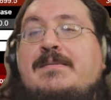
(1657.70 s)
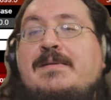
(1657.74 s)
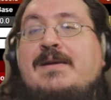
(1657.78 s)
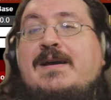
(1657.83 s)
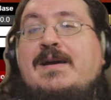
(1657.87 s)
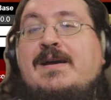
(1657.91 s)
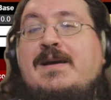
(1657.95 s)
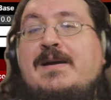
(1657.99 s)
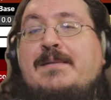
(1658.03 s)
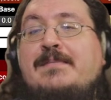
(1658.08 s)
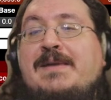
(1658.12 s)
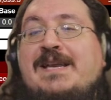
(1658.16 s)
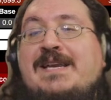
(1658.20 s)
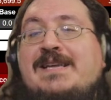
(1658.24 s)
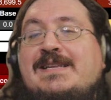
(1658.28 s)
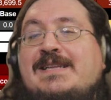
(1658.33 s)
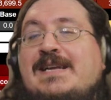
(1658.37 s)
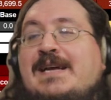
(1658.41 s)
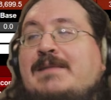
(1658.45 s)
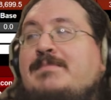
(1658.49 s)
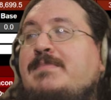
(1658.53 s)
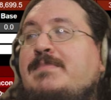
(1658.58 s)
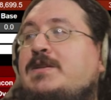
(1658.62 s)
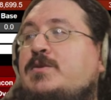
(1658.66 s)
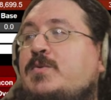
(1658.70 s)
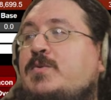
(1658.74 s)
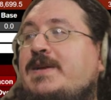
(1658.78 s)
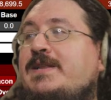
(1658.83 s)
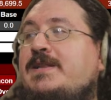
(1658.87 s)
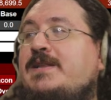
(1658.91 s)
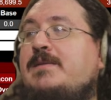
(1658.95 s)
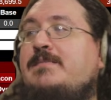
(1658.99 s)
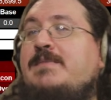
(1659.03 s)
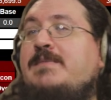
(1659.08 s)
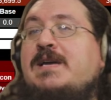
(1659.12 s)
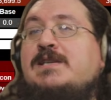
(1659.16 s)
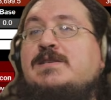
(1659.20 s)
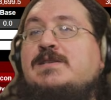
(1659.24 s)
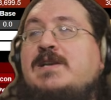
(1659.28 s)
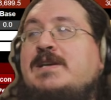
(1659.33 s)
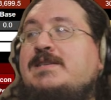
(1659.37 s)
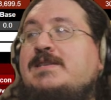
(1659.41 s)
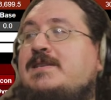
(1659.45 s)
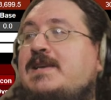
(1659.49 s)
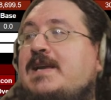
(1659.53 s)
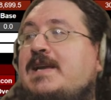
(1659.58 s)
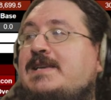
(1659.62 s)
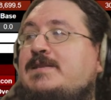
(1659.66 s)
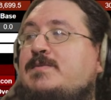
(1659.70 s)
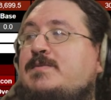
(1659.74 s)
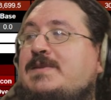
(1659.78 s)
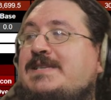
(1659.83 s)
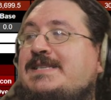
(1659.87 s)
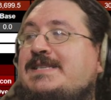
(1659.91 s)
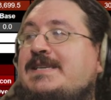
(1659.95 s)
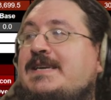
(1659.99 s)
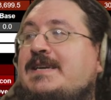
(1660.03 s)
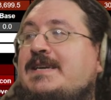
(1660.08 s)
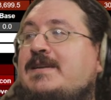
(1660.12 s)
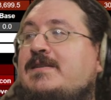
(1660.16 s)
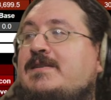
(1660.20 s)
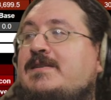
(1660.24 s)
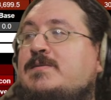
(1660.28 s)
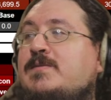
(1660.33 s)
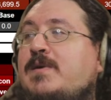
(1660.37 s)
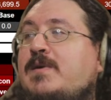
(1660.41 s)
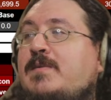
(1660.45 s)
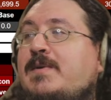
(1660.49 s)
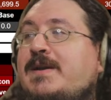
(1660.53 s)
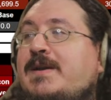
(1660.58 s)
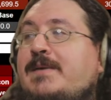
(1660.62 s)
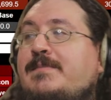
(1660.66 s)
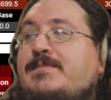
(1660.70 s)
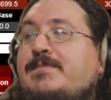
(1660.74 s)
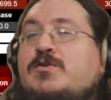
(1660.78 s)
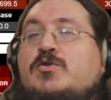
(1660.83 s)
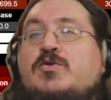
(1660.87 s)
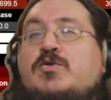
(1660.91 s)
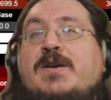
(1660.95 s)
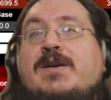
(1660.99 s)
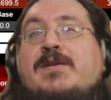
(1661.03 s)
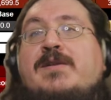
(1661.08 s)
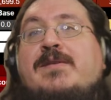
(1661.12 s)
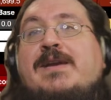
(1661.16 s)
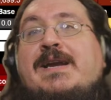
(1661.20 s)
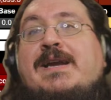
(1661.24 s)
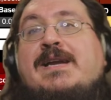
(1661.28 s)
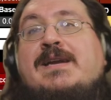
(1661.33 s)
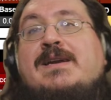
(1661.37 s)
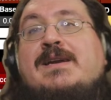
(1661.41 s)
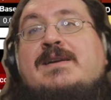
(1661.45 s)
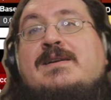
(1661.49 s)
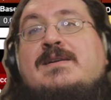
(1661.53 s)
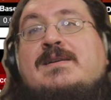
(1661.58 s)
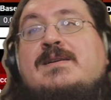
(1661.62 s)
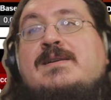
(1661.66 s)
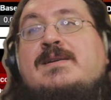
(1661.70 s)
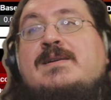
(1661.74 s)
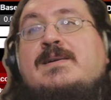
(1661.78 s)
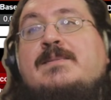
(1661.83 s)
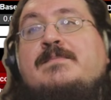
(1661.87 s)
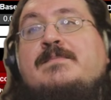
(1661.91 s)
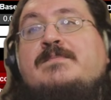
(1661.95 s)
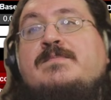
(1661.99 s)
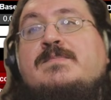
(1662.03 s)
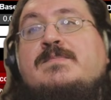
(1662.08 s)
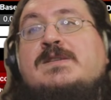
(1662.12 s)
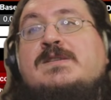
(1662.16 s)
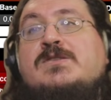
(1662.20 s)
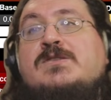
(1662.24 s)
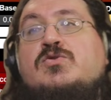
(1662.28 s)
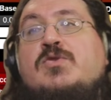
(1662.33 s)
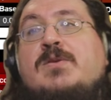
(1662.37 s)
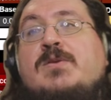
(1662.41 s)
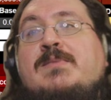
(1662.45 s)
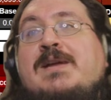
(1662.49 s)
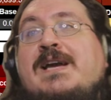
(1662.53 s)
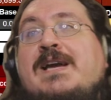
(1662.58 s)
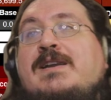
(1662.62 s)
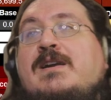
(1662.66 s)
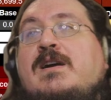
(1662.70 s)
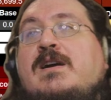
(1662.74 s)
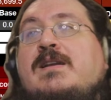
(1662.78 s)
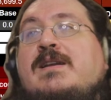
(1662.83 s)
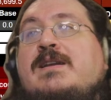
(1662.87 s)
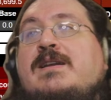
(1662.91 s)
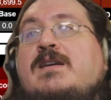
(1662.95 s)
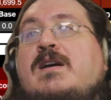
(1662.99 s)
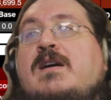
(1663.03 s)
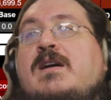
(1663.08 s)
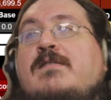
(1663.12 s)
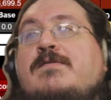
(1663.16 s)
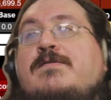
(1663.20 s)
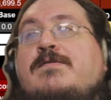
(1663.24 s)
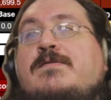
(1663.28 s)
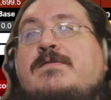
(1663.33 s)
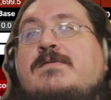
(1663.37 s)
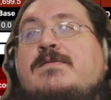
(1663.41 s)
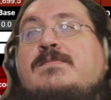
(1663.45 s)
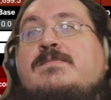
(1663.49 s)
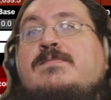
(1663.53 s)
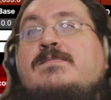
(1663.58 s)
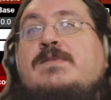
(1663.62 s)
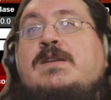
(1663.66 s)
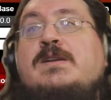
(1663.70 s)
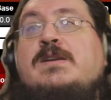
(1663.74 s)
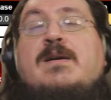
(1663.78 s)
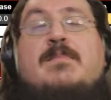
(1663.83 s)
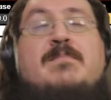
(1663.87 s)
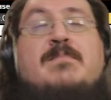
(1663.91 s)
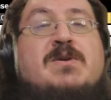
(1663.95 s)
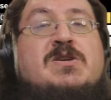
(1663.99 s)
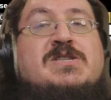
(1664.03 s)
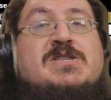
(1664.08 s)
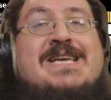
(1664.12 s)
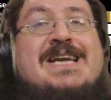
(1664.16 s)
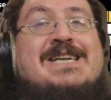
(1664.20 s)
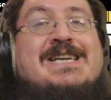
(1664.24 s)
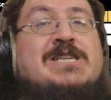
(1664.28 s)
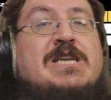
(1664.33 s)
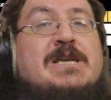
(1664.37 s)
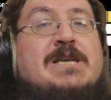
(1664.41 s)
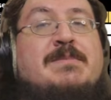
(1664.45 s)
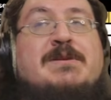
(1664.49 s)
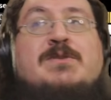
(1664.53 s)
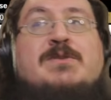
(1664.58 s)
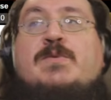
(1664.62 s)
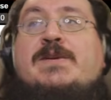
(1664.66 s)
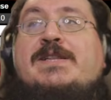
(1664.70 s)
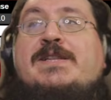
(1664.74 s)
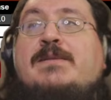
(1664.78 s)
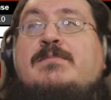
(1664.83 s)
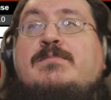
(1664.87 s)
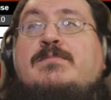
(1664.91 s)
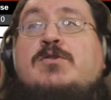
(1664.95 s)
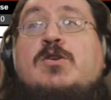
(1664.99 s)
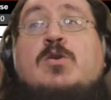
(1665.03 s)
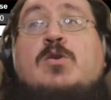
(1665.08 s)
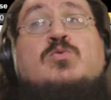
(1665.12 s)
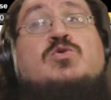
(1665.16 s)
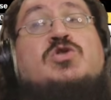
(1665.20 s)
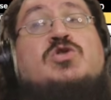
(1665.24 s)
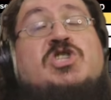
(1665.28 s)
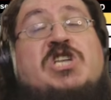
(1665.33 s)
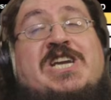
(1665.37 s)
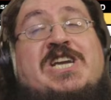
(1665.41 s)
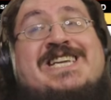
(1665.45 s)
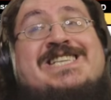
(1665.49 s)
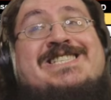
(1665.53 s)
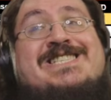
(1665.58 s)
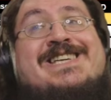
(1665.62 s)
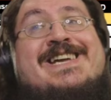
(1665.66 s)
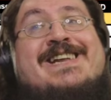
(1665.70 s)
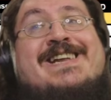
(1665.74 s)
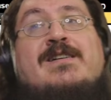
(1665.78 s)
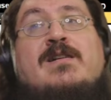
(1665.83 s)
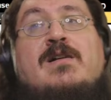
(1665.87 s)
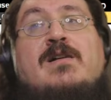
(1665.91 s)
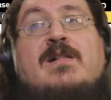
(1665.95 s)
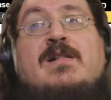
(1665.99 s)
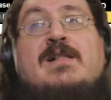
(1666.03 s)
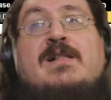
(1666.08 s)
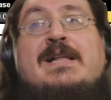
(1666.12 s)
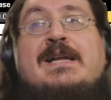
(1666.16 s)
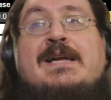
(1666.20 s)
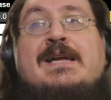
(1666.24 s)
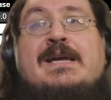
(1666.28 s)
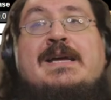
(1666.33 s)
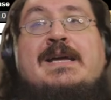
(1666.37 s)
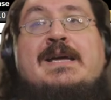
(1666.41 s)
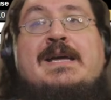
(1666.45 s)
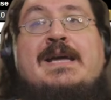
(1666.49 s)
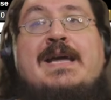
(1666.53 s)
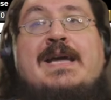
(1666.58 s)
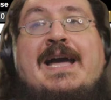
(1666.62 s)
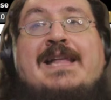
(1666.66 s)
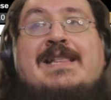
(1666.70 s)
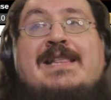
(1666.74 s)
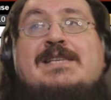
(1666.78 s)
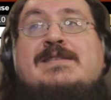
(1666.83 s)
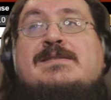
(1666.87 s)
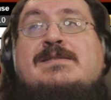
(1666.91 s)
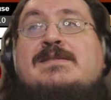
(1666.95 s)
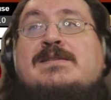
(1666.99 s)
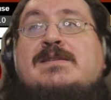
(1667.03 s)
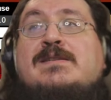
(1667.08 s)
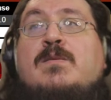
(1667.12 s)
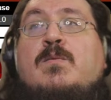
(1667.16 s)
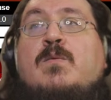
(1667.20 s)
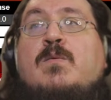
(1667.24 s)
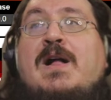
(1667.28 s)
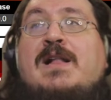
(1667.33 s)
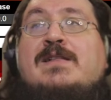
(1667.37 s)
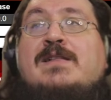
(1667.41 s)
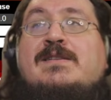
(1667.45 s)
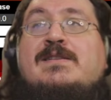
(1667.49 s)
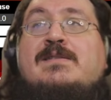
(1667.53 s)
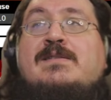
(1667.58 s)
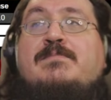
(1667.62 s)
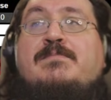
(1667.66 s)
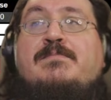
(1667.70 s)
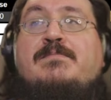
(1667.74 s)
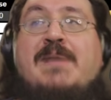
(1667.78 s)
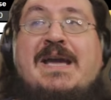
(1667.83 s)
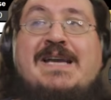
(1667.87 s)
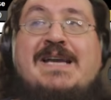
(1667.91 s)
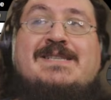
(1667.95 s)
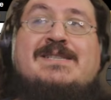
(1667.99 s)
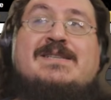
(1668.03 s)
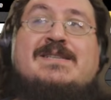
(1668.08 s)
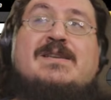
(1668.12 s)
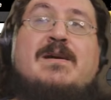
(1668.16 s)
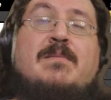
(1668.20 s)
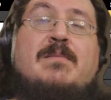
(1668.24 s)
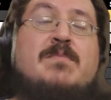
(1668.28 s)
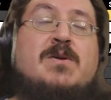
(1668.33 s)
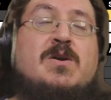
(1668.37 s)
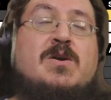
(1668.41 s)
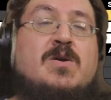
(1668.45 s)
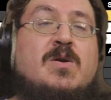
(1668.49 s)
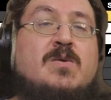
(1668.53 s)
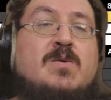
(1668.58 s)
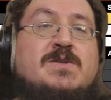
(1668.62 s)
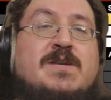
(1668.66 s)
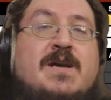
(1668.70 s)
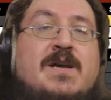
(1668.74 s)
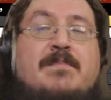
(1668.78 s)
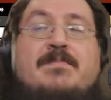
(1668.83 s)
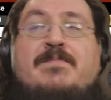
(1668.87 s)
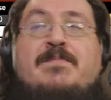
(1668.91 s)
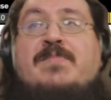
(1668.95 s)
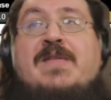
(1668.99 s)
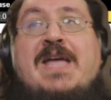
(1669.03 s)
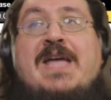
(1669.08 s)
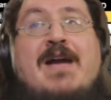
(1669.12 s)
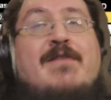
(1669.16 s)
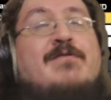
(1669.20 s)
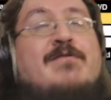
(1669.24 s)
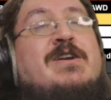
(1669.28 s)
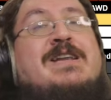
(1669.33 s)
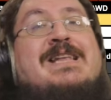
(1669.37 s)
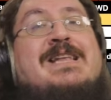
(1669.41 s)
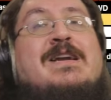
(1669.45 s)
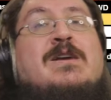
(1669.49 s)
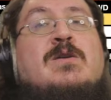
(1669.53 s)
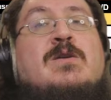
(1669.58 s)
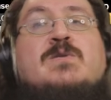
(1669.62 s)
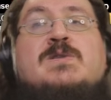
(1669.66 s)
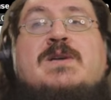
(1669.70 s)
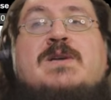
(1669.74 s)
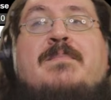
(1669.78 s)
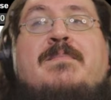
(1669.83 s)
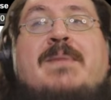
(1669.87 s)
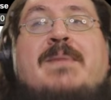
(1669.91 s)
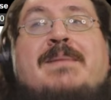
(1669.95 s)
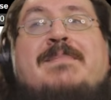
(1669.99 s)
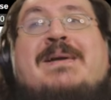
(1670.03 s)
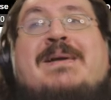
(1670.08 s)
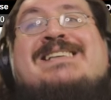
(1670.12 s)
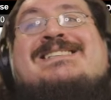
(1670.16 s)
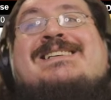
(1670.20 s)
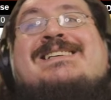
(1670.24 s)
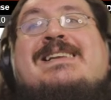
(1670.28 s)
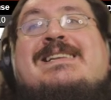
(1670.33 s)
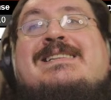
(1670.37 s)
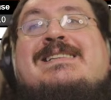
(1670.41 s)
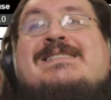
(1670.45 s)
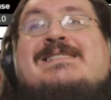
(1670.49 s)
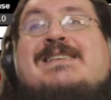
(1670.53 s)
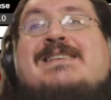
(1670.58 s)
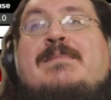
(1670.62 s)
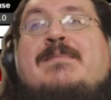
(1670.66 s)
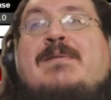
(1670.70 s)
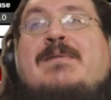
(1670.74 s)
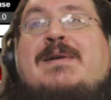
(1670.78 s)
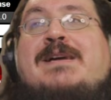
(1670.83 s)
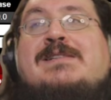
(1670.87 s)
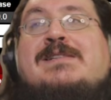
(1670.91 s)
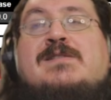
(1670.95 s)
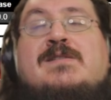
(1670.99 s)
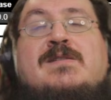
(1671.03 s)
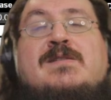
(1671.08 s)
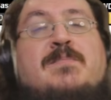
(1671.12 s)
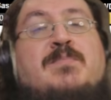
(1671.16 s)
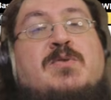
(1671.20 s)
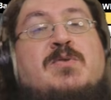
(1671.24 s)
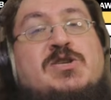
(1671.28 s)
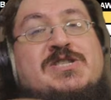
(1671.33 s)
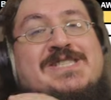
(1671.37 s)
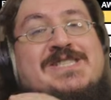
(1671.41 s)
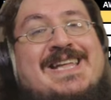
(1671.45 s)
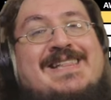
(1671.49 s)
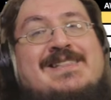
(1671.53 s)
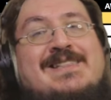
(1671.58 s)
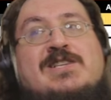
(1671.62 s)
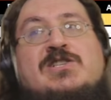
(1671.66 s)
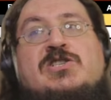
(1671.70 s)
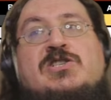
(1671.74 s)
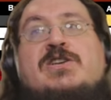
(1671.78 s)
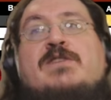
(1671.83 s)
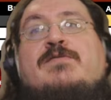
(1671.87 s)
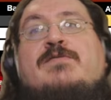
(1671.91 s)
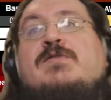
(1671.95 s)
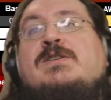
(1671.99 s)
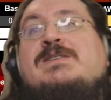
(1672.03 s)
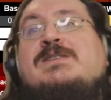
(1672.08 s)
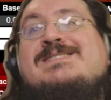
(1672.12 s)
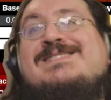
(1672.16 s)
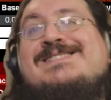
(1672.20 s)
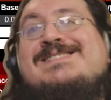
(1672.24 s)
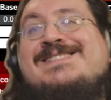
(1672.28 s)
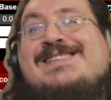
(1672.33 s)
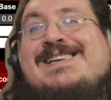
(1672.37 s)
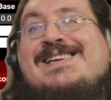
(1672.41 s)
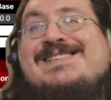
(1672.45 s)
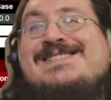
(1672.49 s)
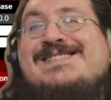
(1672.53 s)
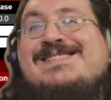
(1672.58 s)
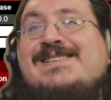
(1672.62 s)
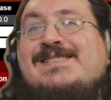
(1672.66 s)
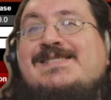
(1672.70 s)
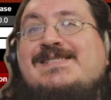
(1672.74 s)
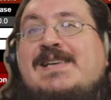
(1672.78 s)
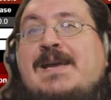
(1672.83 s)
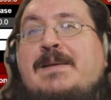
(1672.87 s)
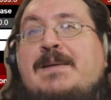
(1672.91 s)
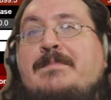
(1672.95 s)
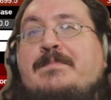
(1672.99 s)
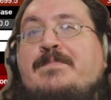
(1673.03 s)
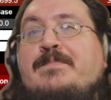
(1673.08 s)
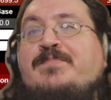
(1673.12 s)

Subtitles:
Meaning that between them, as we see here as well, when I'm triggering Streamline on and off, the numbers actually between them don't change at all. And that's, while the base number goes up, everything goes up by basically the same amount. So the percentage difference stays the same.